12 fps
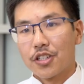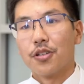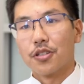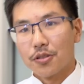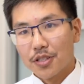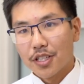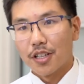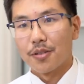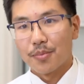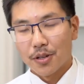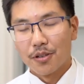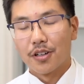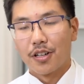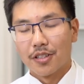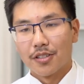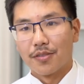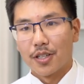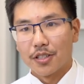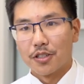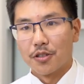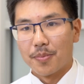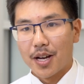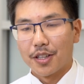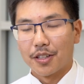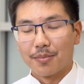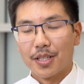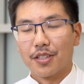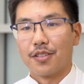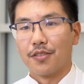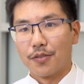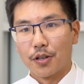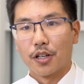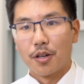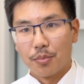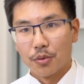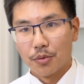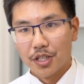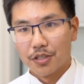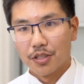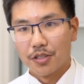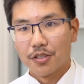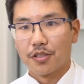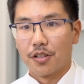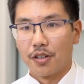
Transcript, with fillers: chose to attend Burrell College of Osteopathic Medicine for a couple of reasons.